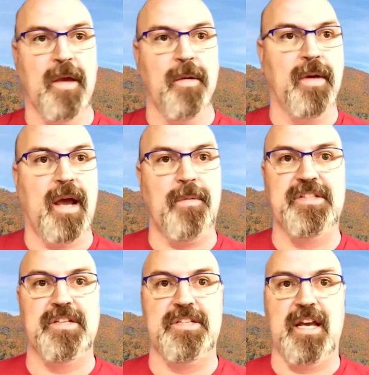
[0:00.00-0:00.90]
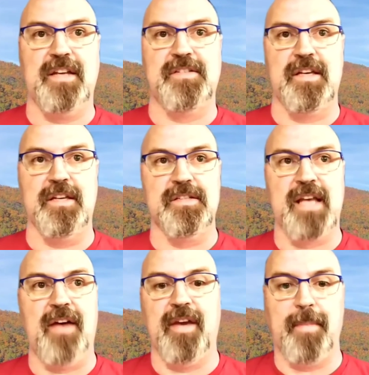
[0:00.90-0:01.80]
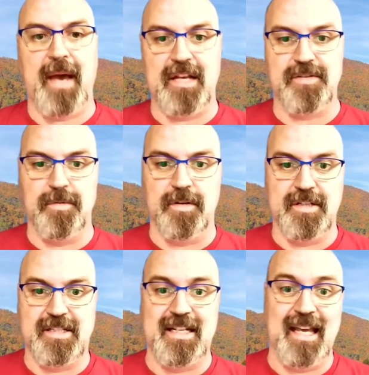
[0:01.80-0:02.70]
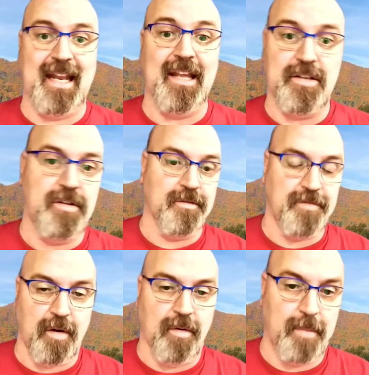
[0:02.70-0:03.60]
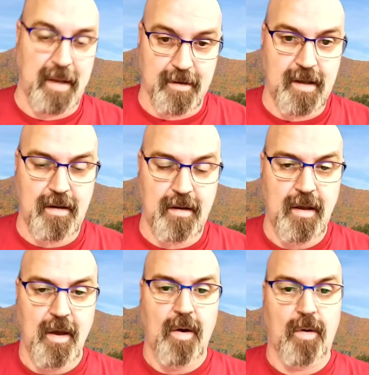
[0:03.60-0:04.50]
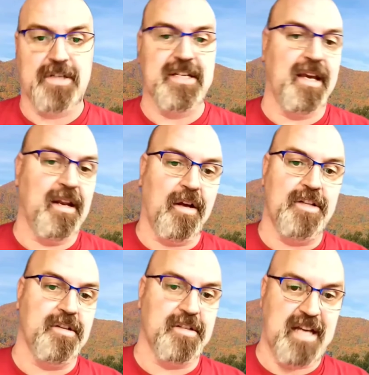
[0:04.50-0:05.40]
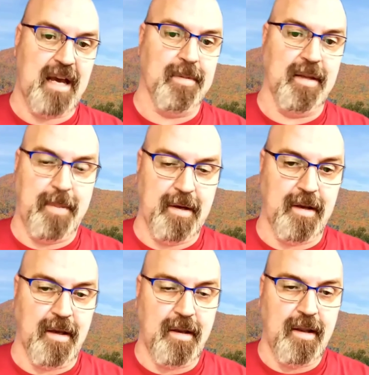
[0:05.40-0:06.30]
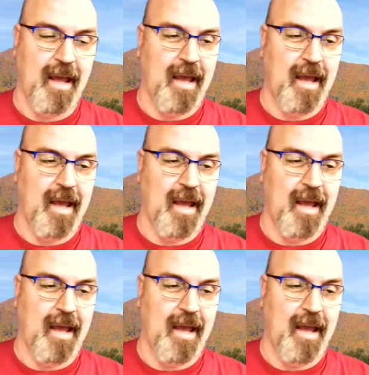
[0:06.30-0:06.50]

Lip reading: What I would suggest is having a password to get into phone, period, or to get onto your tablet, period.